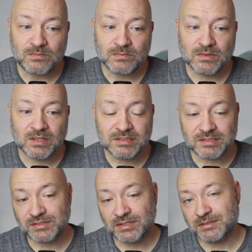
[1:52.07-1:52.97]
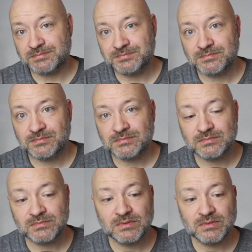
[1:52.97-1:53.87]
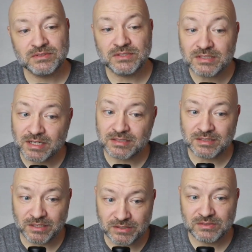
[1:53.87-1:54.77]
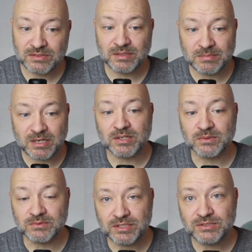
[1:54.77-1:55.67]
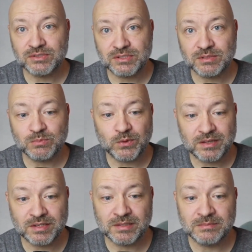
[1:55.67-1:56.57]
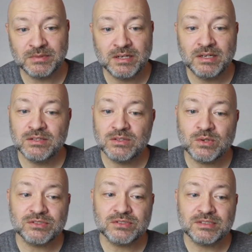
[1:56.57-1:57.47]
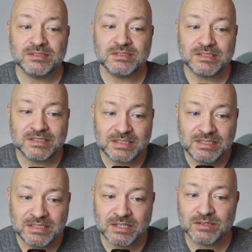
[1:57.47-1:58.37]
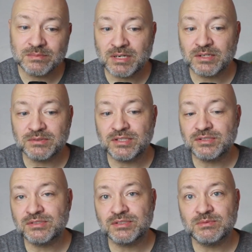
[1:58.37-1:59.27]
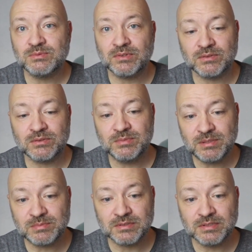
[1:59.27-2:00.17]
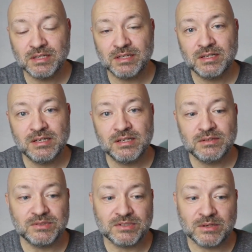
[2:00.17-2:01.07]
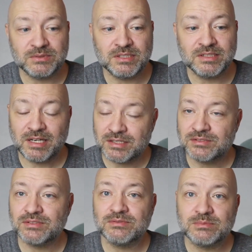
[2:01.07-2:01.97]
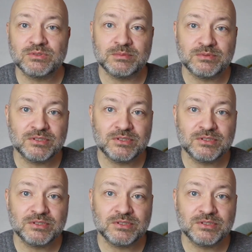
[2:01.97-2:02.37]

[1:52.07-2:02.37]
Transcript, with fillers: God does care. Since God cares about our relationship with him, the question is, does he care about our relationships with other people? The resounding answer from Scripture is